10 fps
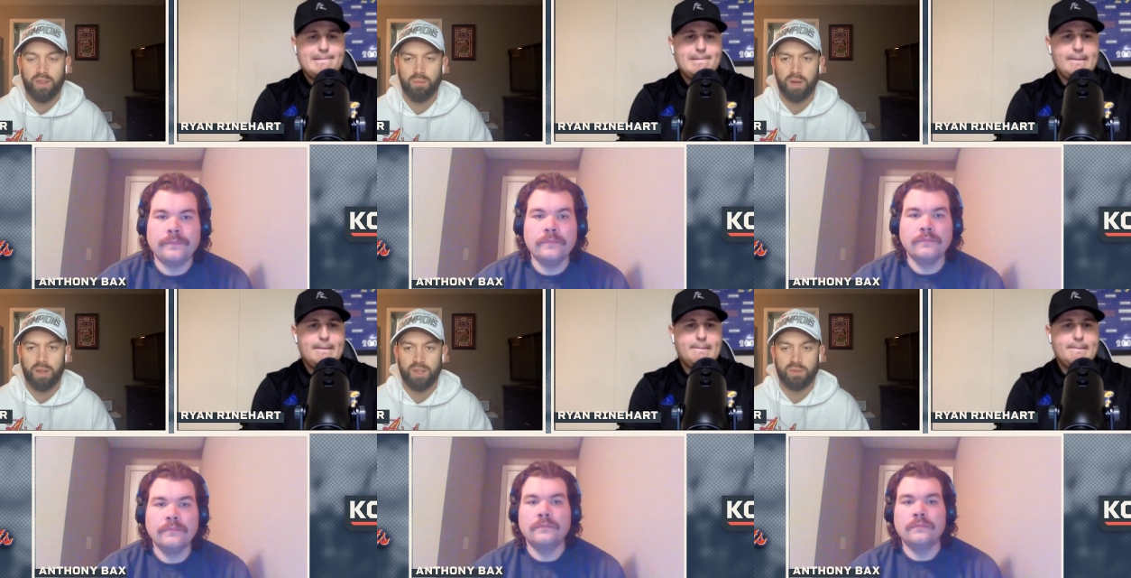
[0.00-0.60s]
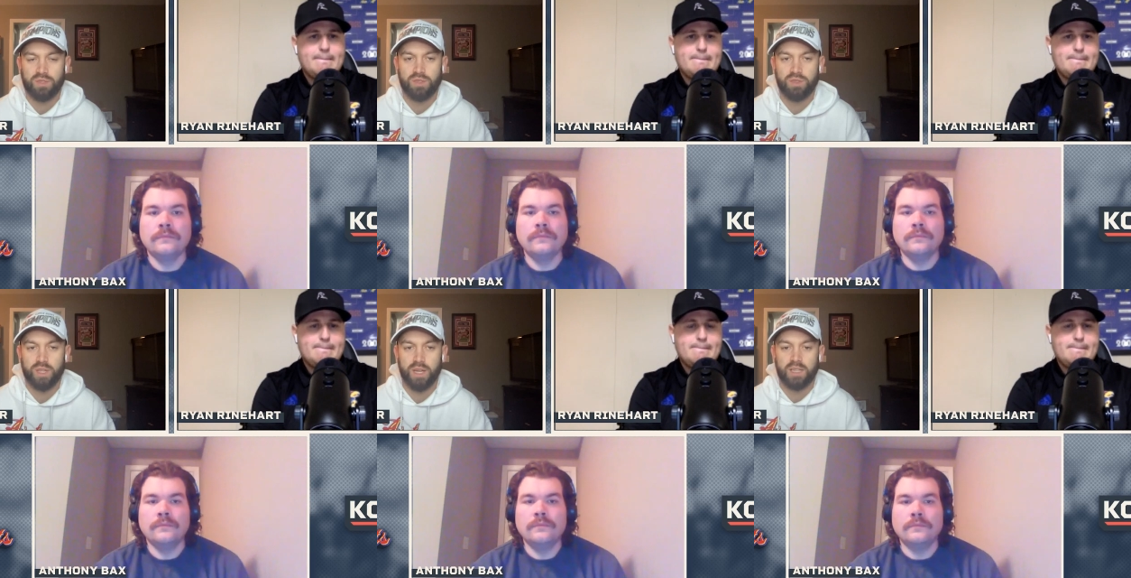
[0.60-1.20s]
Speaker 1: them, I think it was
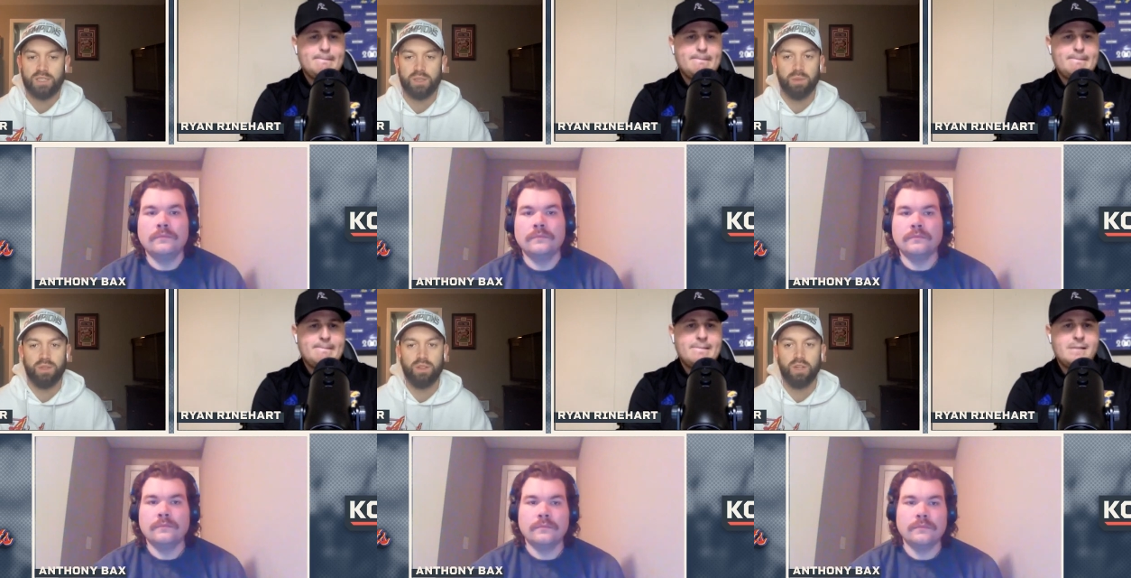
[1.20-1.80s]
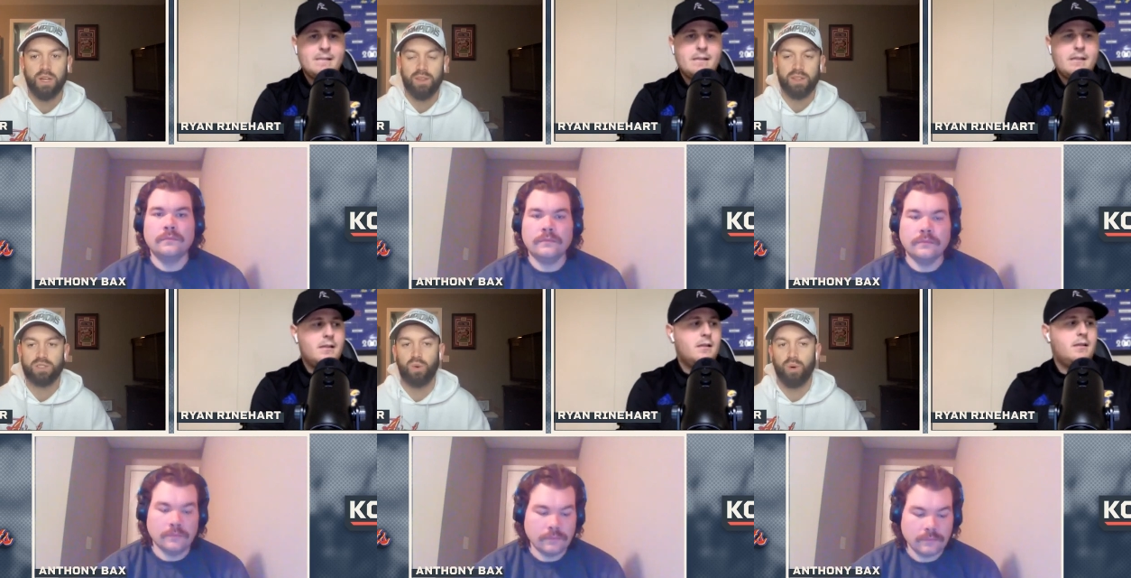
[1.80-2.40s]
Tuesday actually, but they
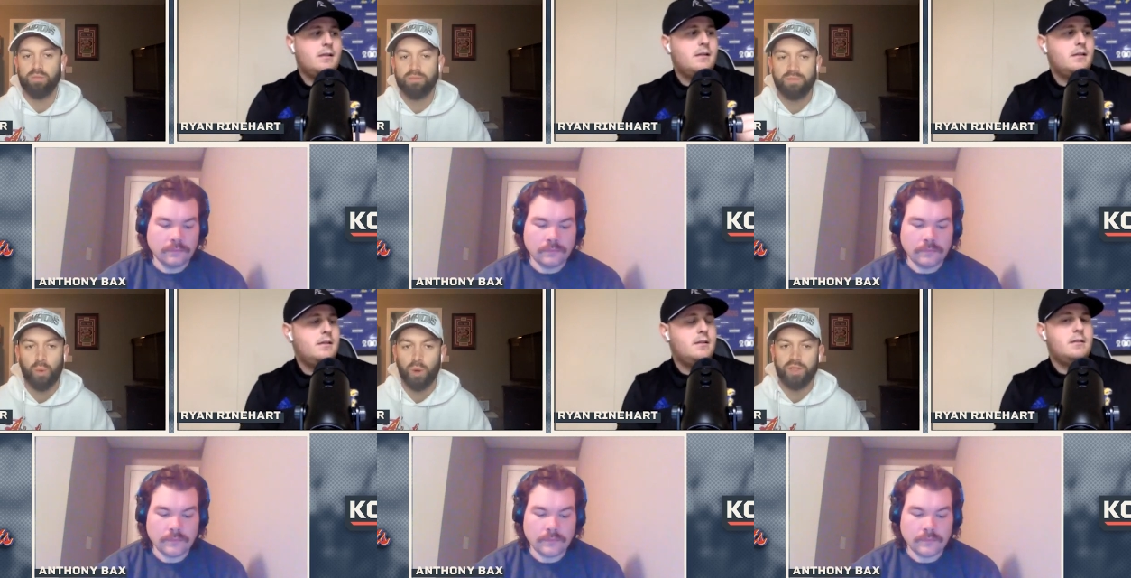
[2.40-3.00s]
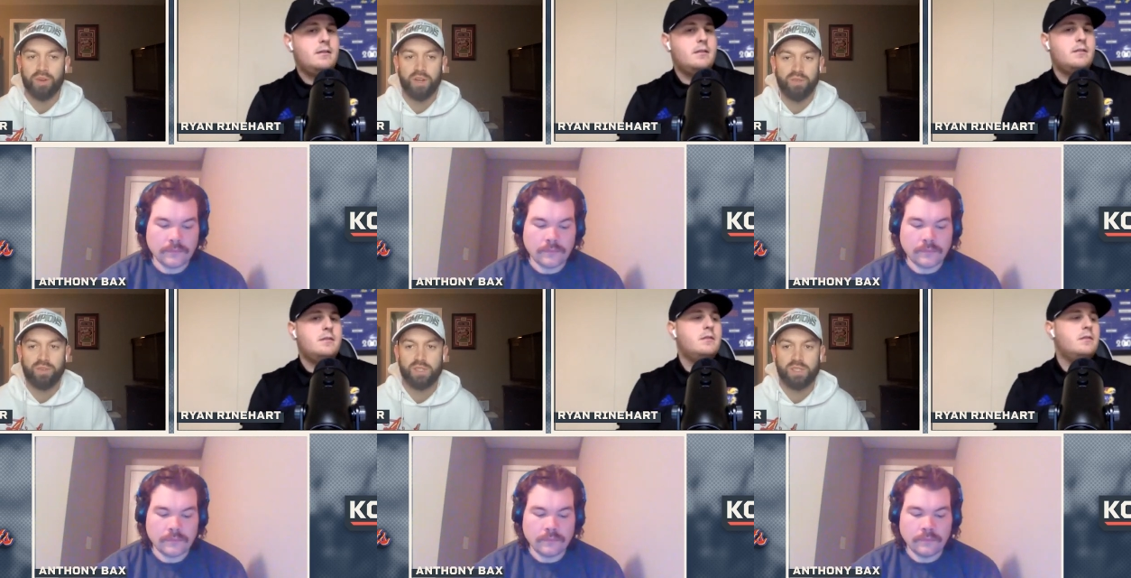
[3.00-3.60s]
scored forty-three in the
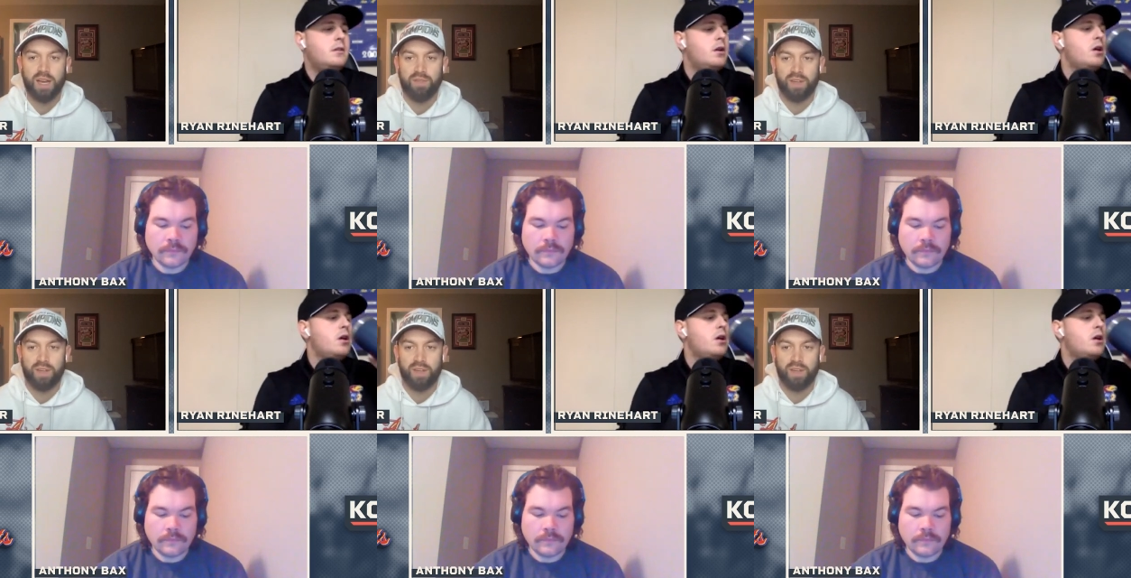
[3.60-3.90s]
first half.